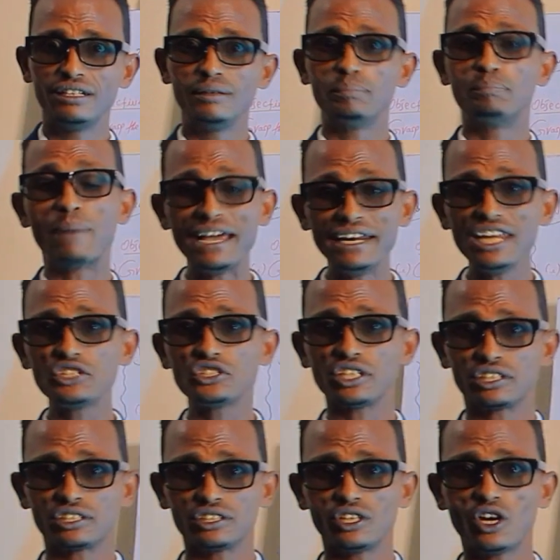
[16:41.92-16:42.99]
By
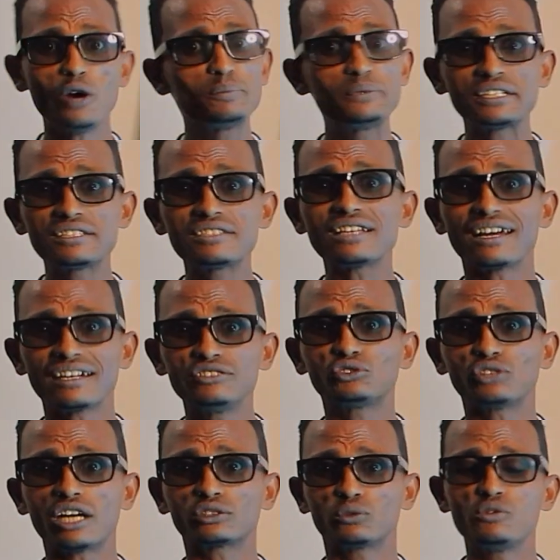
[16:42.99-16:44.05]
nature, objects are
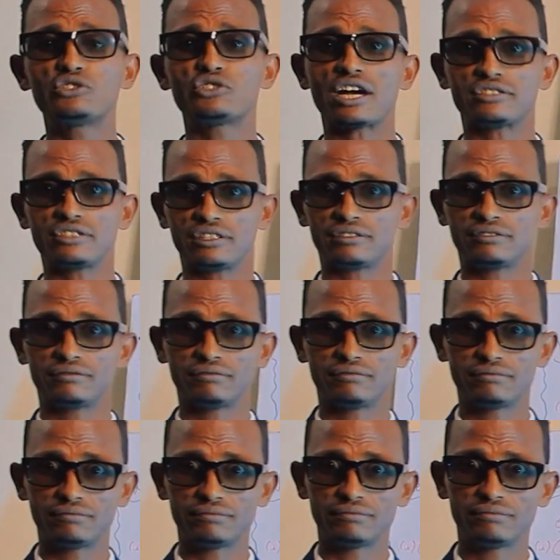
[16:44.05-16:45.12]
interact with each other,
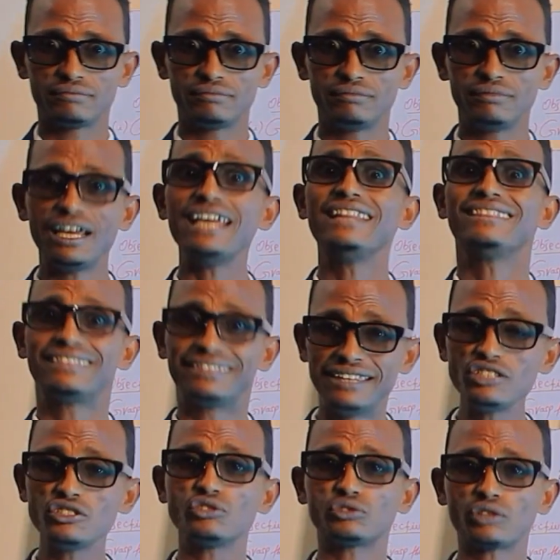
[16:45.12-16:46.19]
and
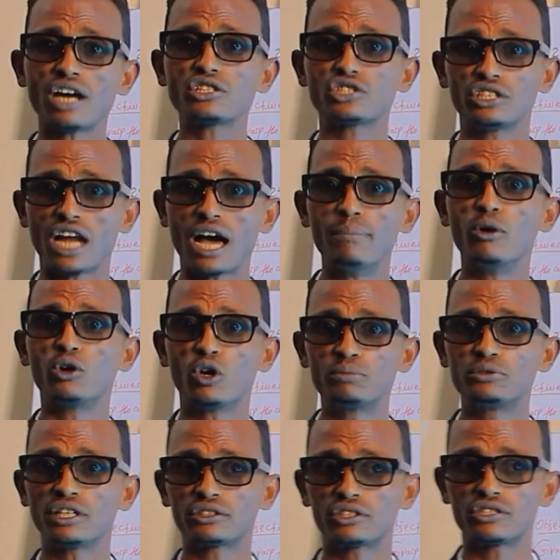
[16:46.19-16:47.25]
this interaction among
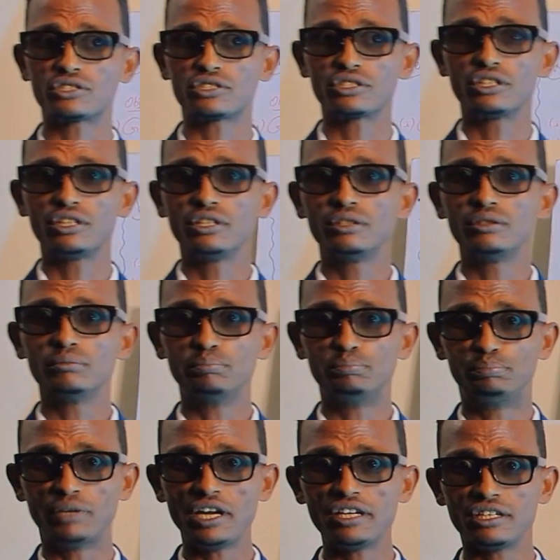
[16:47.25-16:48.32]
objects
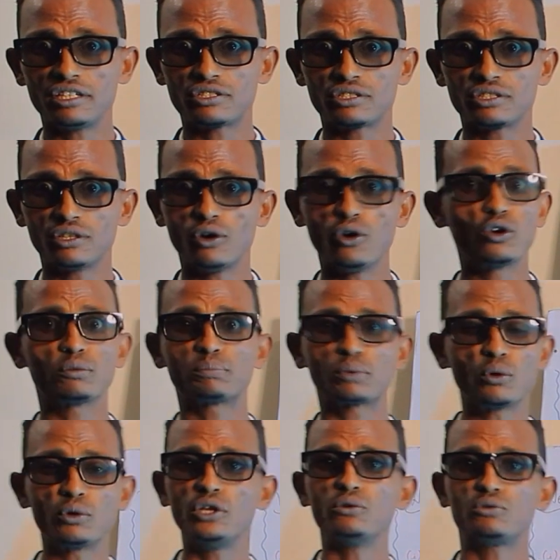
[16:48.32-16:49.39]
brings or
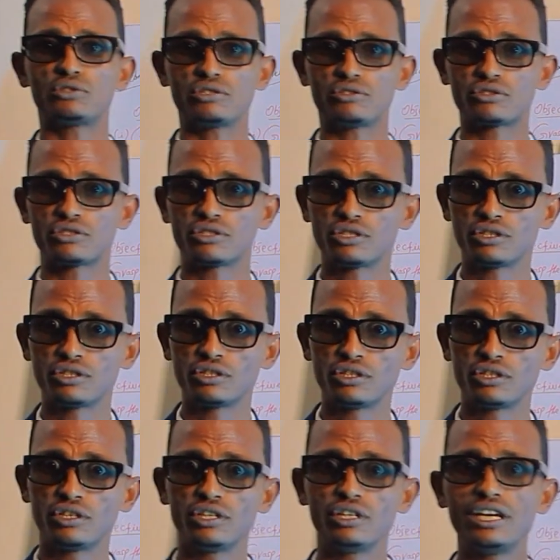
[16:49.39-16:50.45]
produces
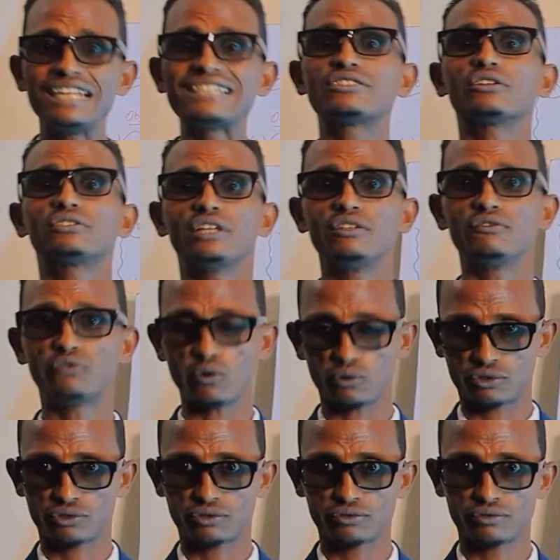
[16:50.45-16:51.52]
a certain
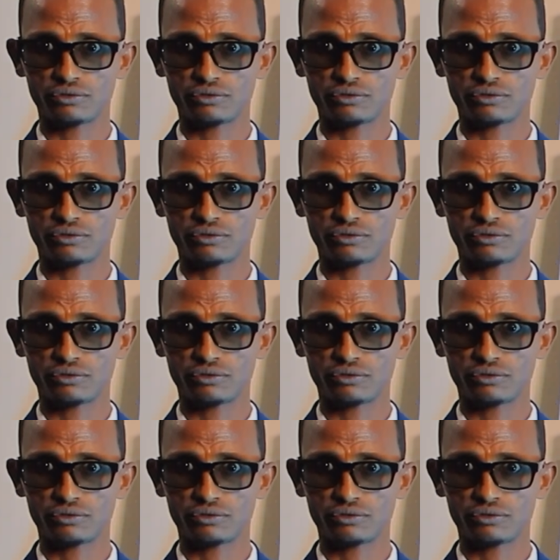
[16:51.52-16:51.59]
force.